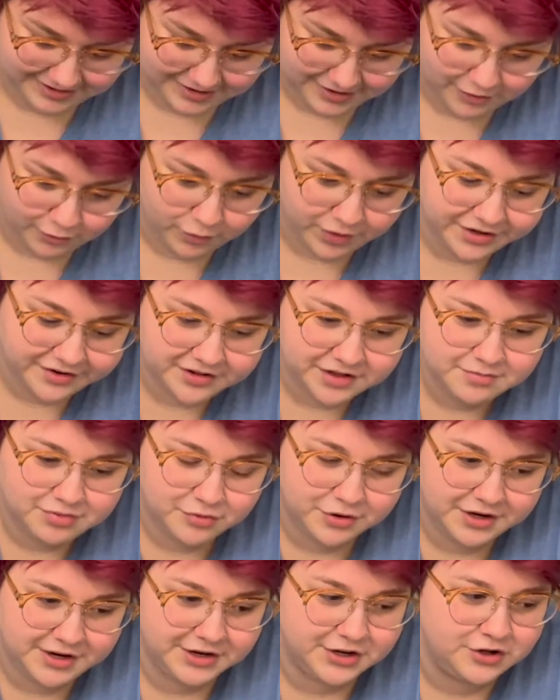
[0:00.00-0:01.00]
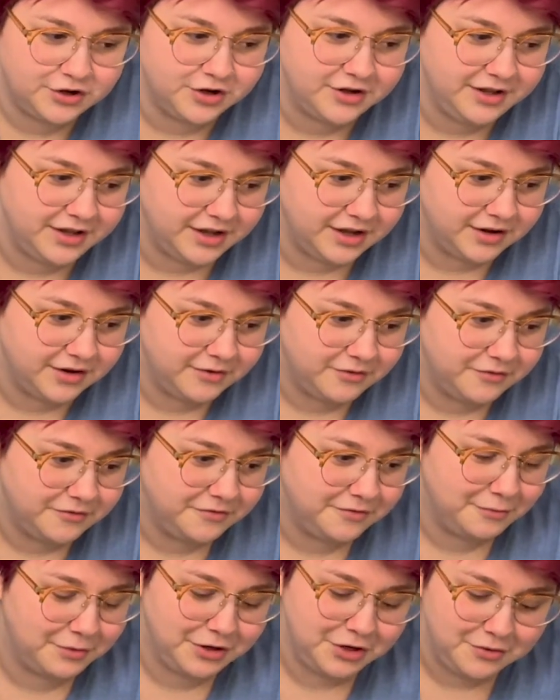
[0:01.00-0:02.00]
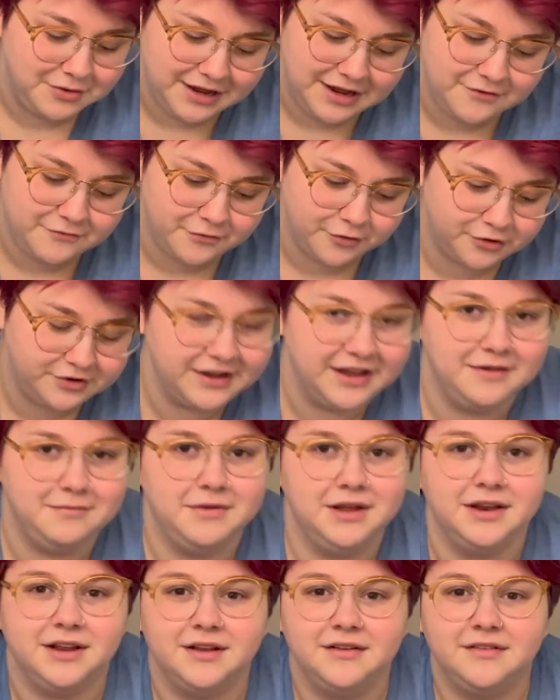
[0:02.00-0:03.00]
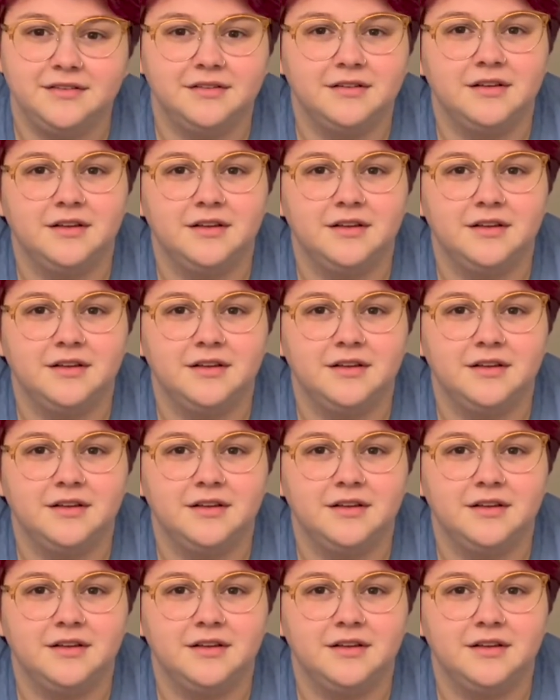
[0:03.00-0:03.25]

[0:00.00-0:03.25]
What's the point in cooking when you eat for 10 minutes